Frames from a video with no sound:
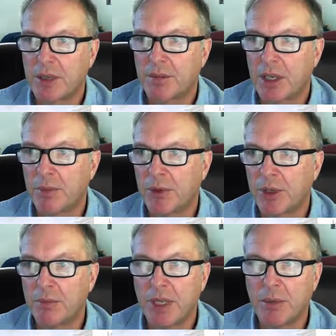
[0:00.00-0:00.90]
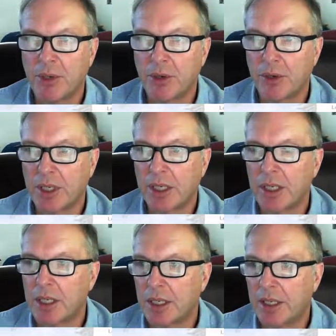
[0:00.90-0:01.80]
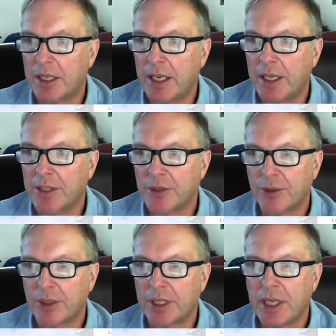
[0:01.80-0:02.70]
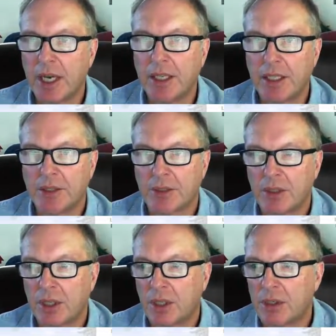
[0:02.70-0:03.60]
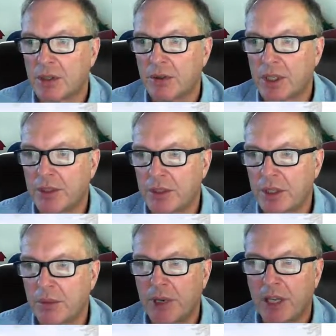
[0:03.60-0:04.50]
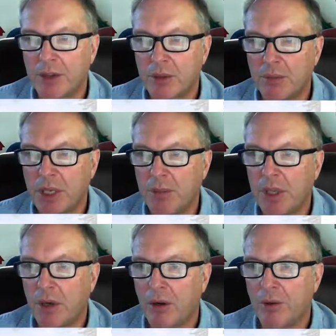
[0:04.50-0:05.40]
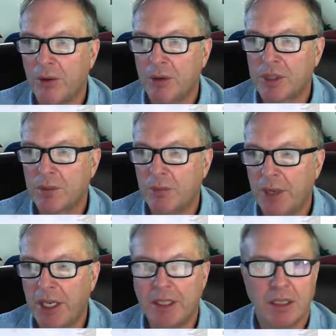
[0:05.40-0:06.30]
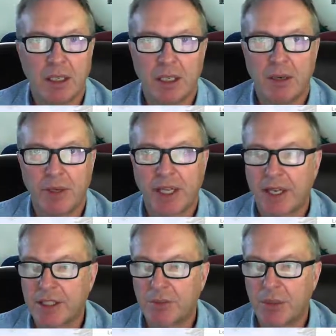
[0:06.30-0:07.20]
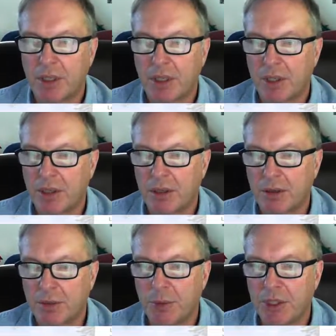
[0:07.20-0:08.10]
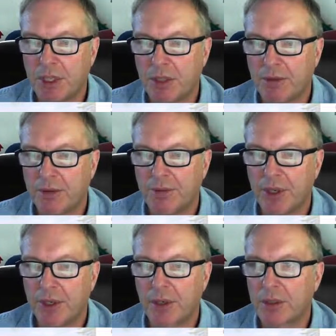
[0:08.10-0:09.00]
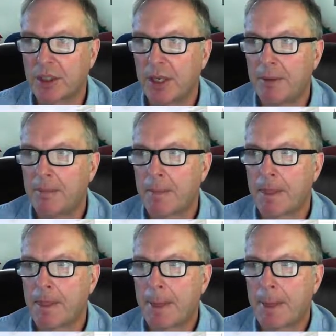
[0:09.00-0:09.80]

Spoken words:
here is probably the same time period, maybe late 80s, early 90s. So it tells you that the bathroom, maybe although it's been painted, really nothing's been done here for a very